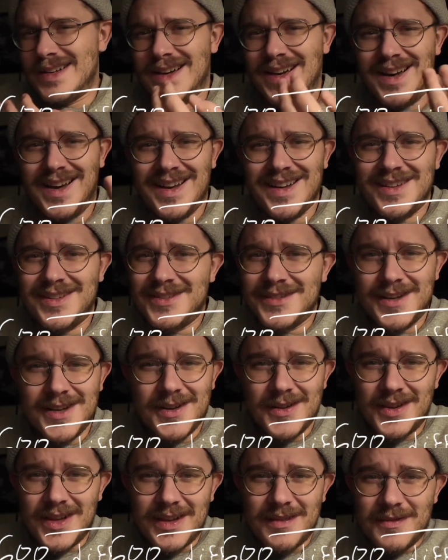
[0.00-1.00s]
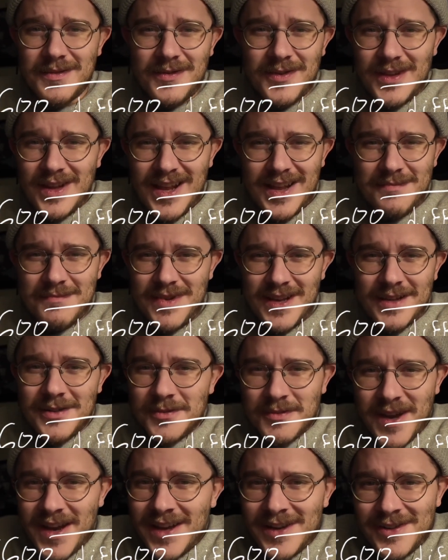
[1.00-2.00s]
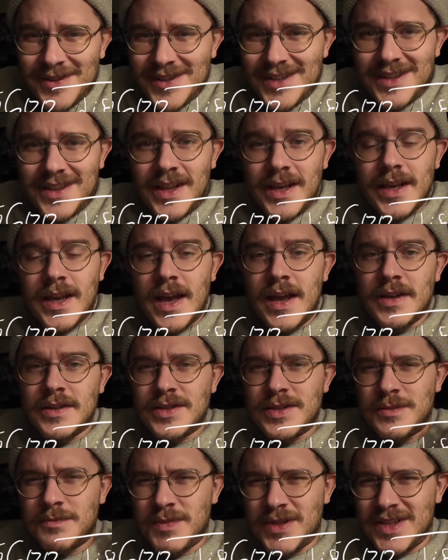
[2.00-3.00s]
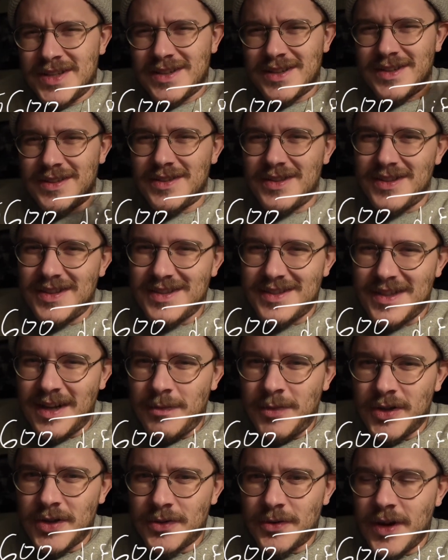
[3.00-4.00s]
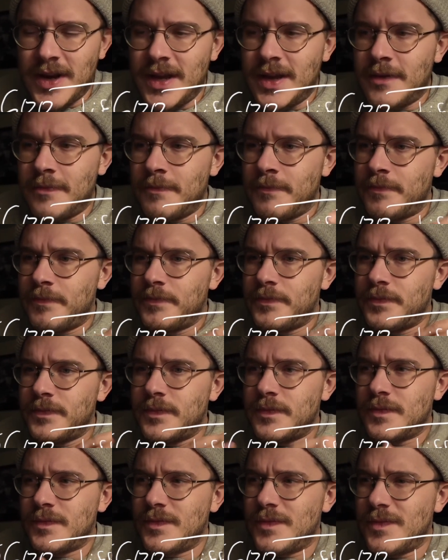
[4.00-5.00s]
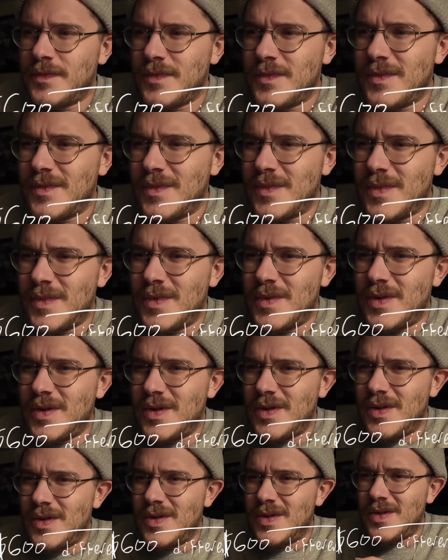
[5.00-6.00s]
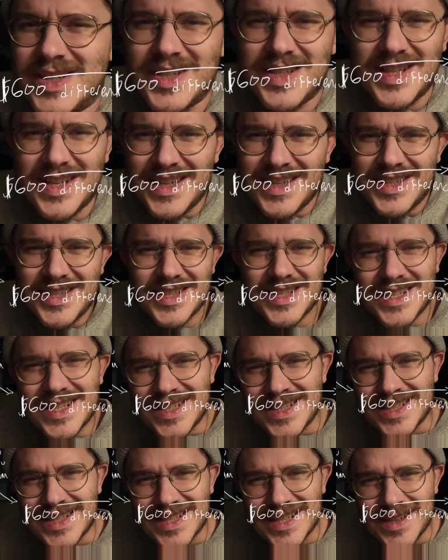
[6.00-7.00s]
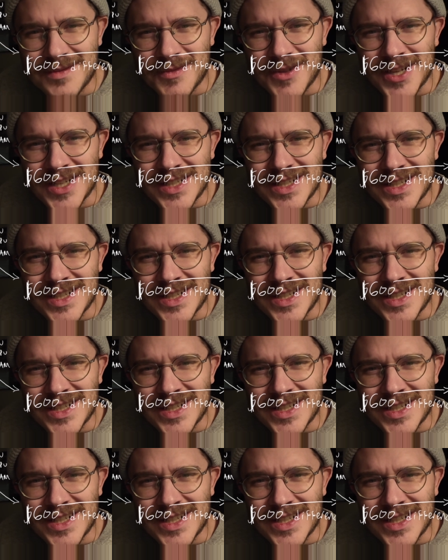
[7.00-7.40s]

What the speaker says: I don't know, like if it had better battery, double the RAM, it just didn't seem like